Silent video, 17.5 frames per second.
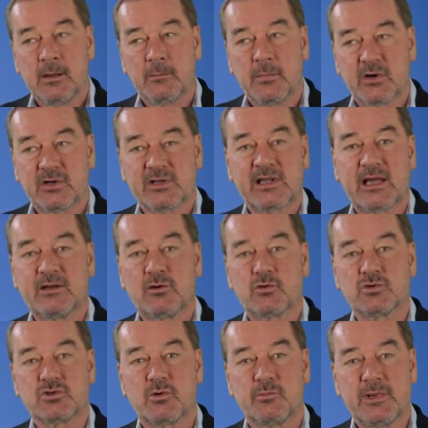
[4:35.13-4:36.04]
but it can
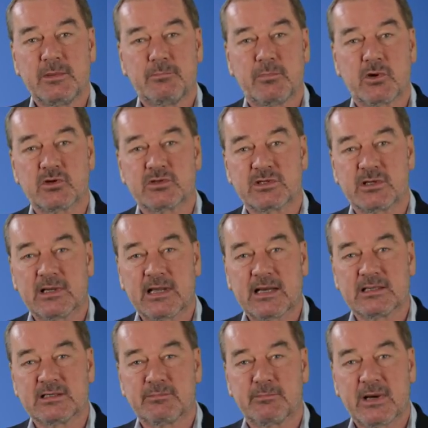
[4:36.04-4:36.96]
also be
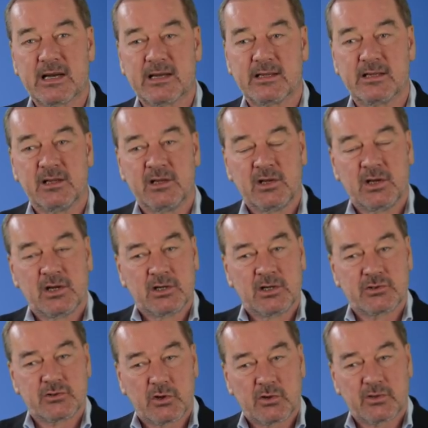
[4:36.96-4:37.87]
personalized by
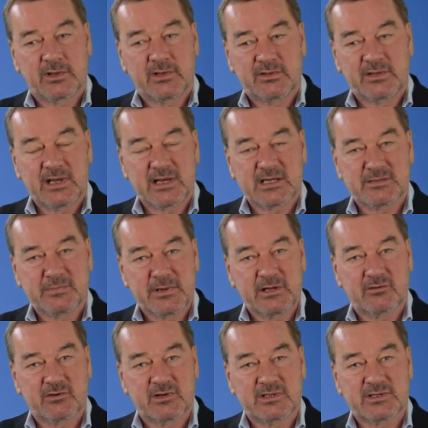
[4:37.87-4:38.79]
turning the
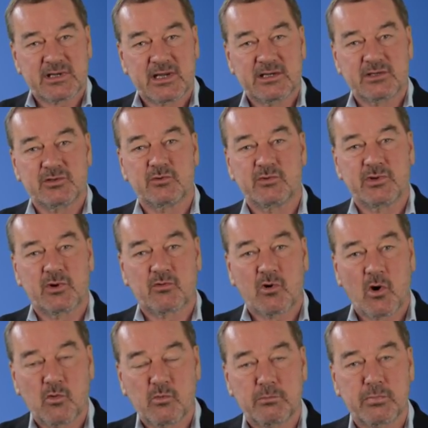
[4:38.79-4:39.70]
experience into
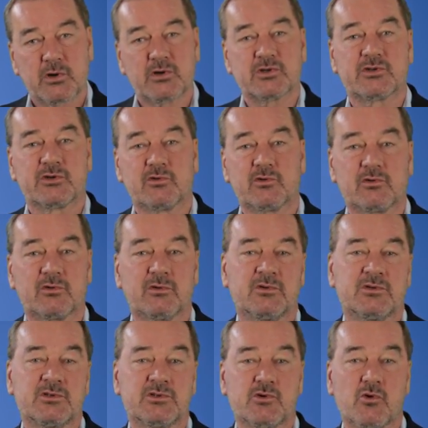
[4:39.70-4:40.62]
your own personal
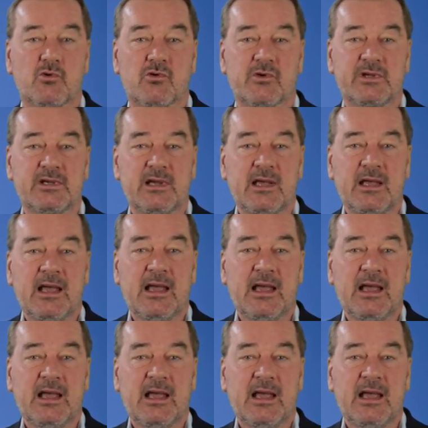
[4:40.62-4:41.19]
story,